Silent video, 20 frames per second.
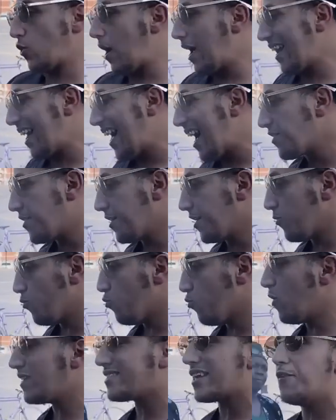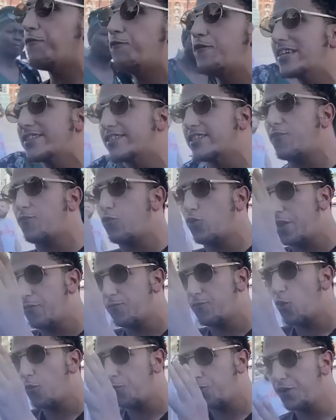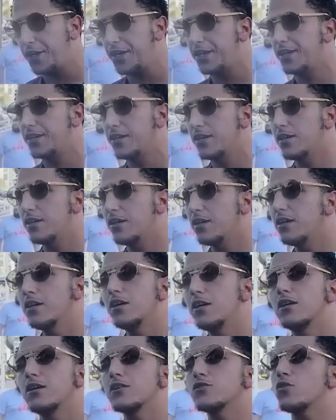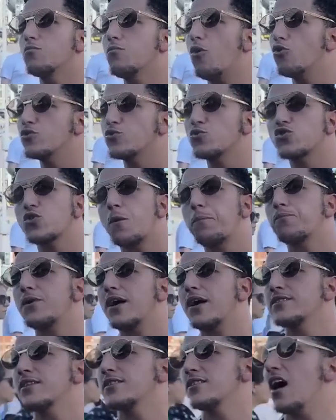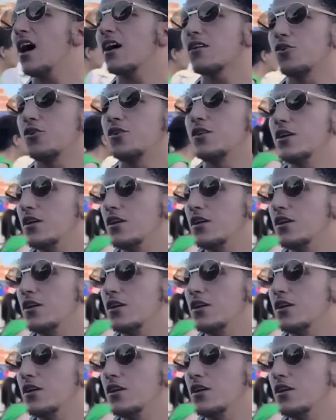Al-Khidr went and fixed it for them for free. So Moses was surprised. He said, "Hang on.